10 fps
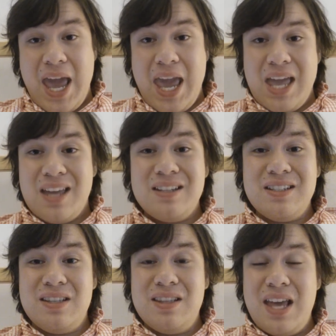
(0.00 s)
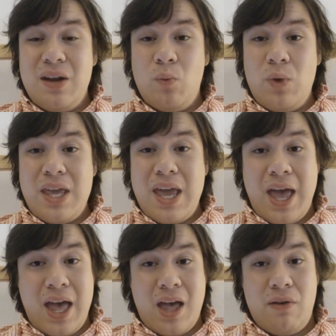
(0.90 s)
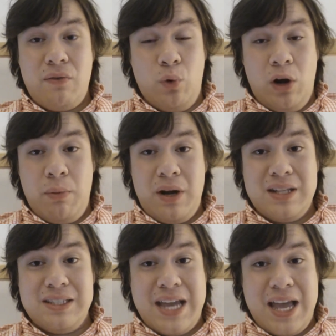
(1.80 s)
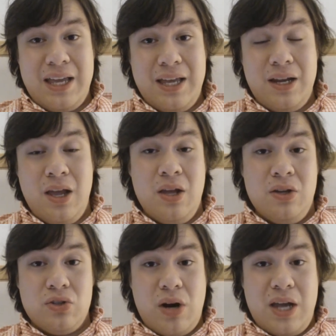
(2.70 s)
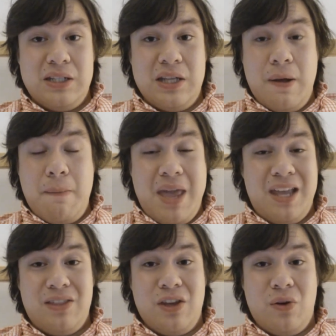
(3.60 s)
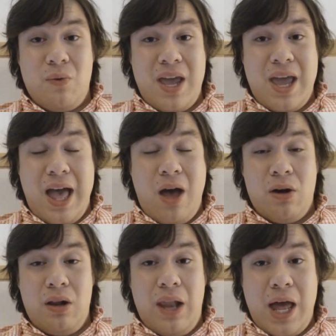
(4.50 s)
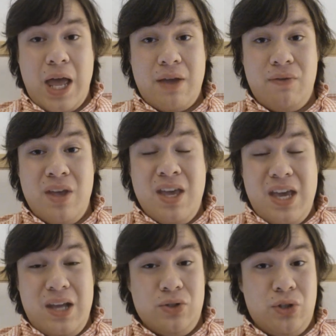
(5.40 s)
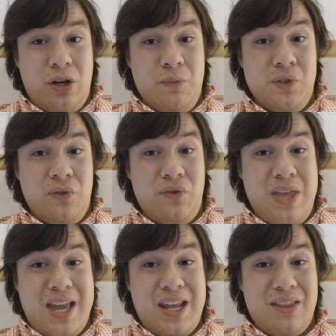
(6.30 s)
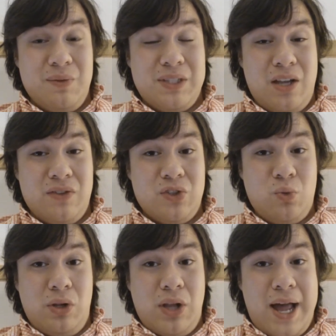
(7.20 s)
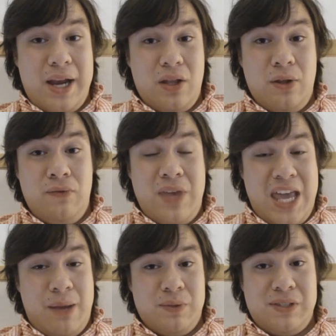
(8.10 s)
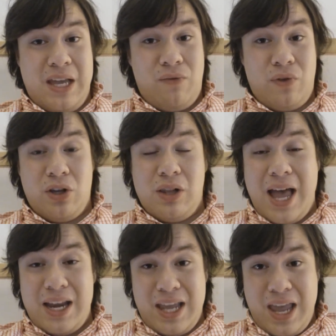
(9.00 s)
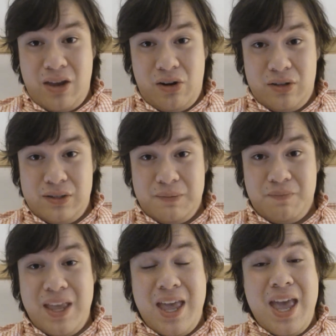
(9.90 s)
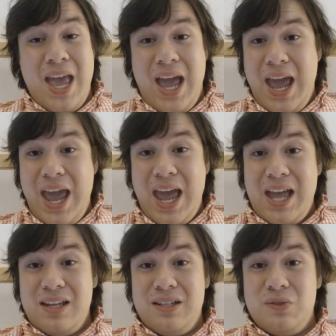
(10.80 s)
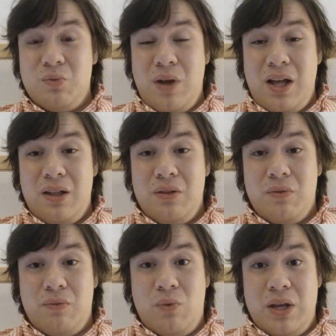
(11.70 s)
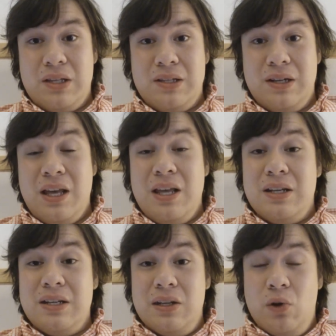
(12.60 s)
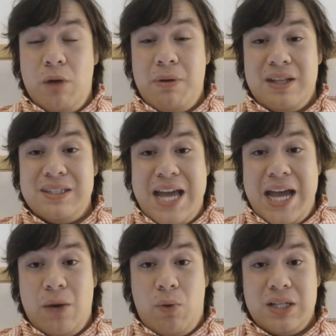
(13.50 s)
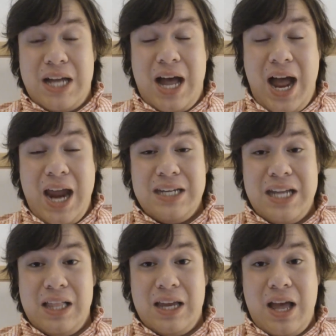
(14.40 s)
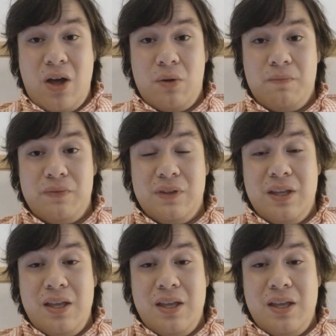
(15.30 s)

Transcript: and then we have Norbert and Daggett trying to make their way out alive in terms of getting themselves into a lot of games set for the gladiators. And well, when Norbert and Daggett want to hightail it out,